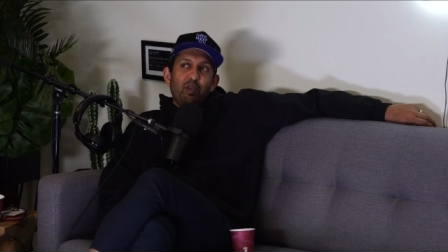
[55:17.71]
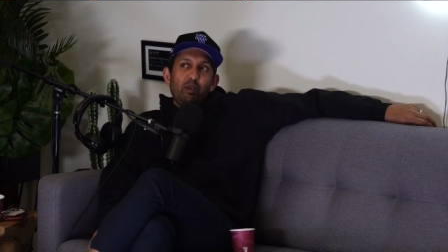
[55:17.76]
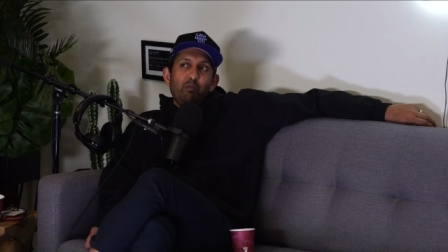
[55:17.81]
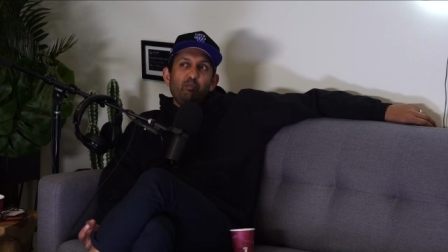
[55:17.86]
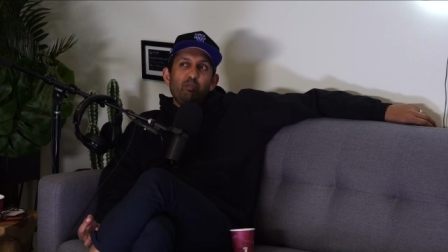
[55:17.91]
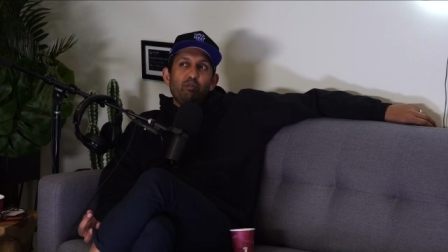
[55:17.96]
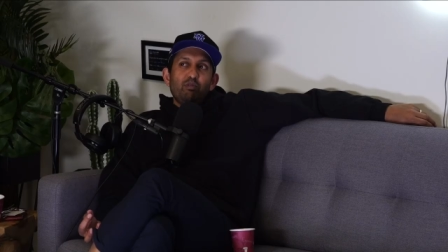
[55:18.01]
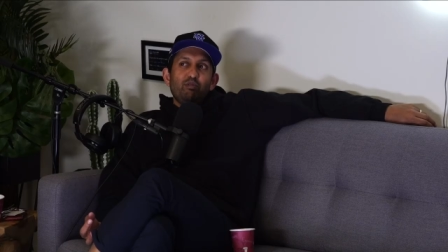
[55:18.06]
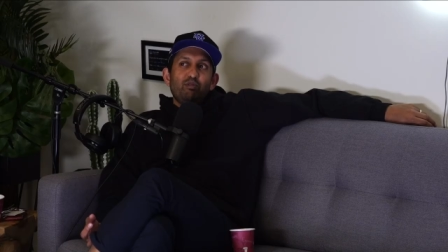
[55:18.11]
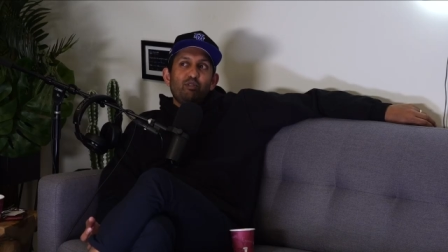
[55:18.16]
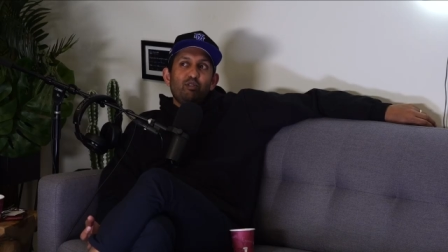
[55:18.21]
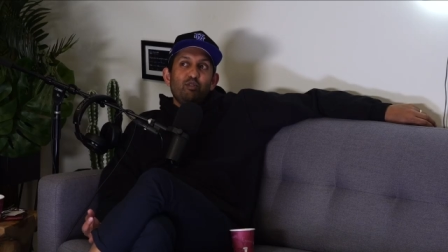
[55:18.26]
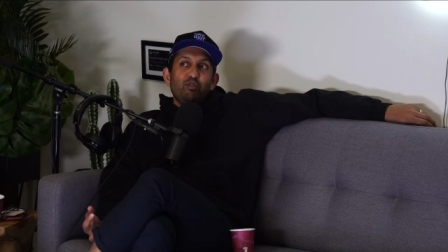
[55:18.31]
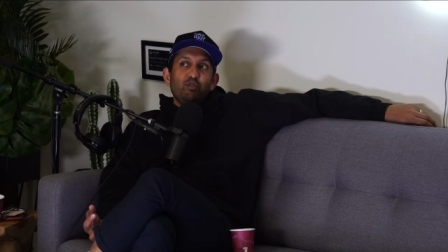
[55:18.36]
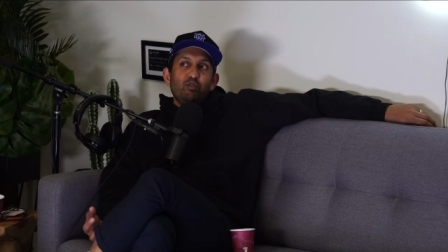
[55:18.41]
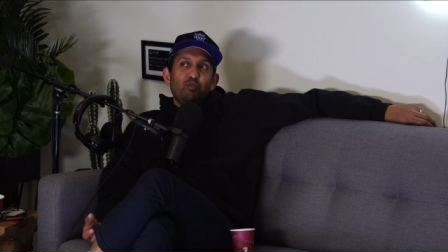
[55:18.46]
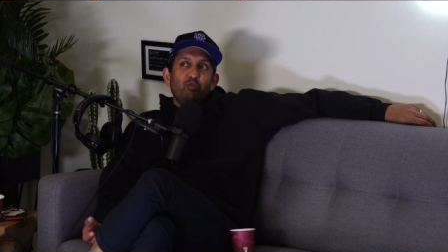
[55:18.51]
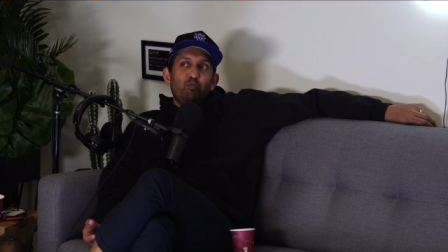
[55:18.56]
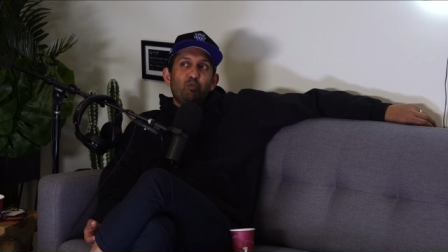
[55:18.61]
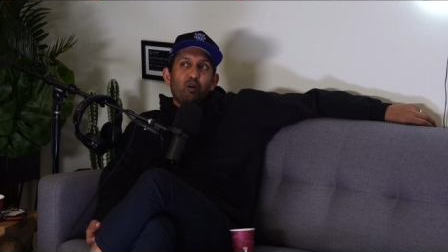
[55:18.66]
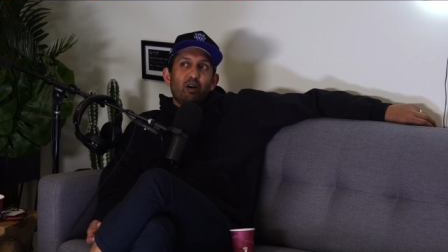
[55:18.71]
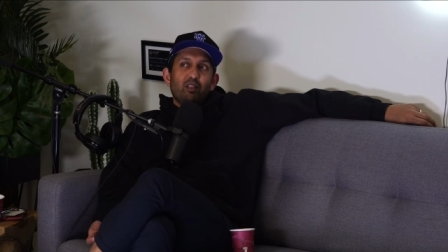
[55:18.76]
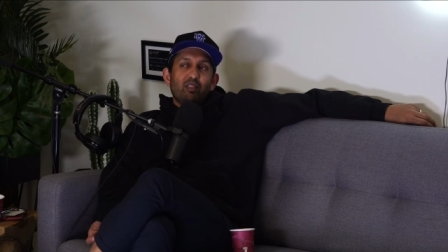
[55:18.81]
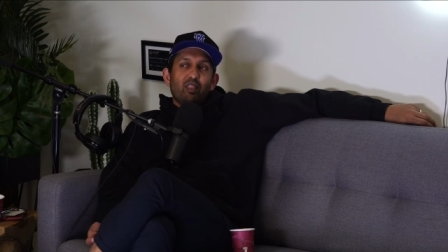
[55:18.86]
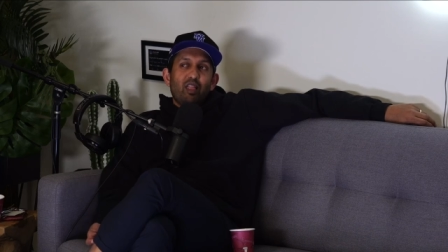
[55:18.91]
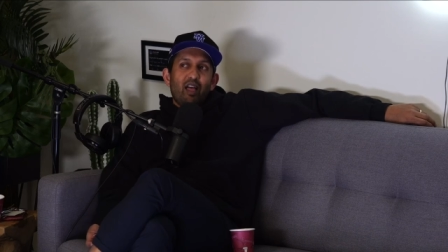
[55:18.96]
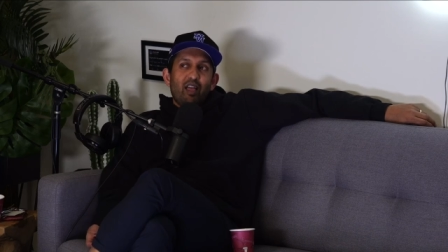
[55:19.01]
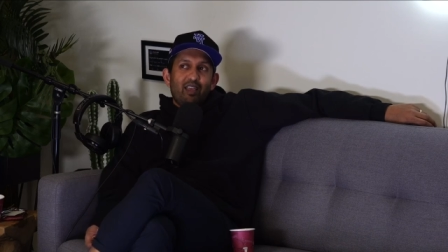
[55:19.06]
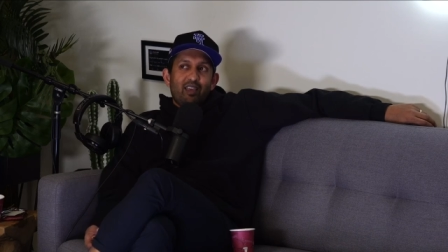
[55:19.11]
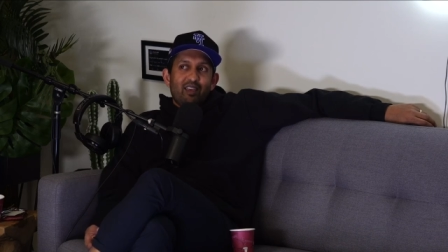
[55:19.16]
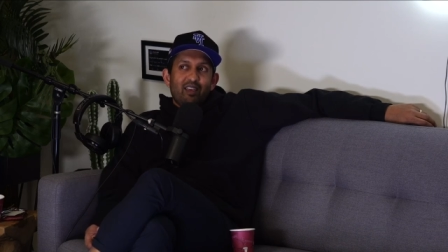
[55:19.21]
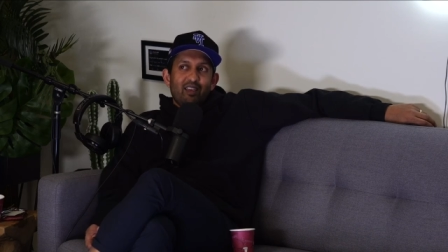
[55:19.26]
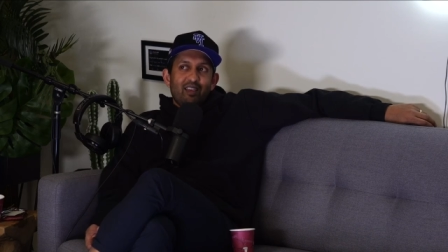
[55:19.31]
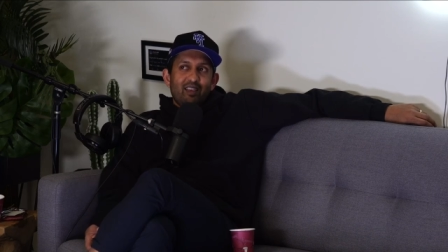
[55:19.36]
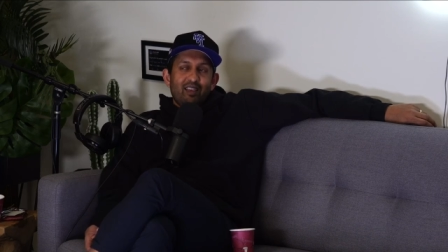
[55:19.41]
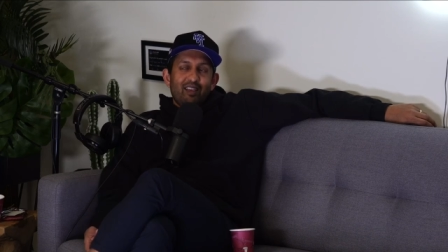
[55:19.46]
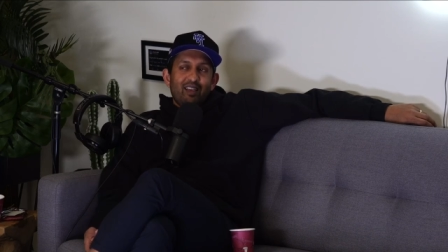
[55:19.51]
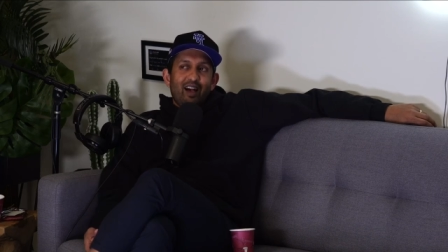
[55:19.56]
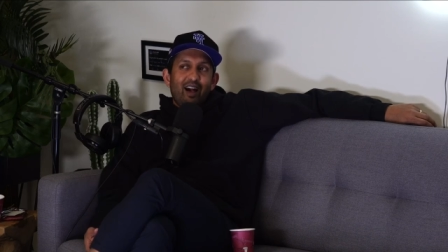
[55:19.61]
people knew what like